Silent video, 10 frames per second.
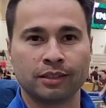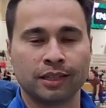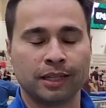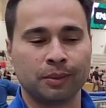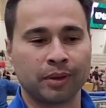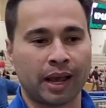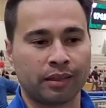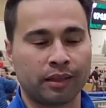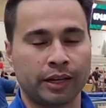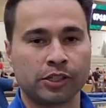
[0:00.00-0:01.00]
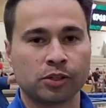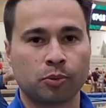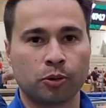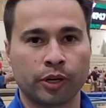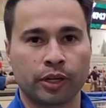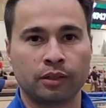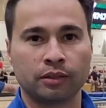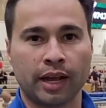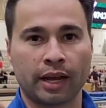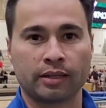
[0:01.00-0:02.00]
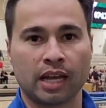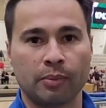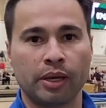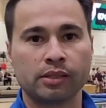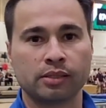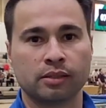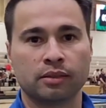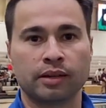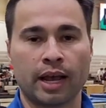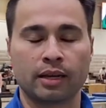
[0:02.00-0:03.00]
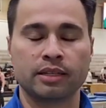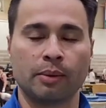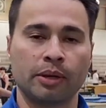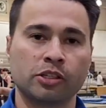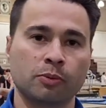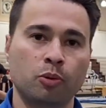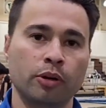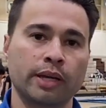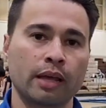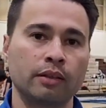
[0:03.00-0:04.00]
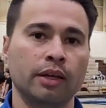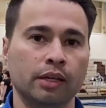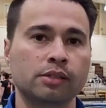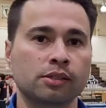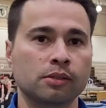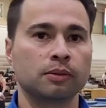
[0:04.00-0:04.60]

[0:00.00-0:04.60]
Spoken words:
Athletics supporting academics and academics supporting athletics.